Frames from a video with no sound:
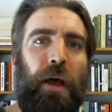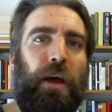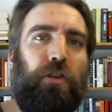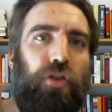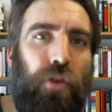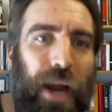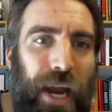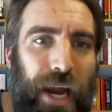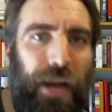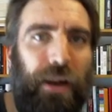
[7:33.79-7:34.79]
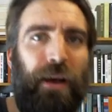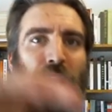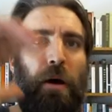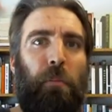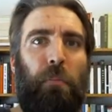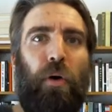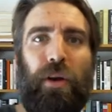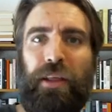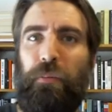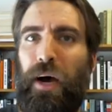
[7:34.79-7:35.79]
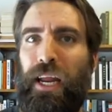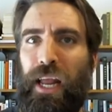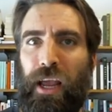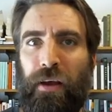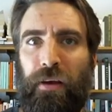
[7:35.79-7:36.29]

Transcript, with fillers: trade more than mining.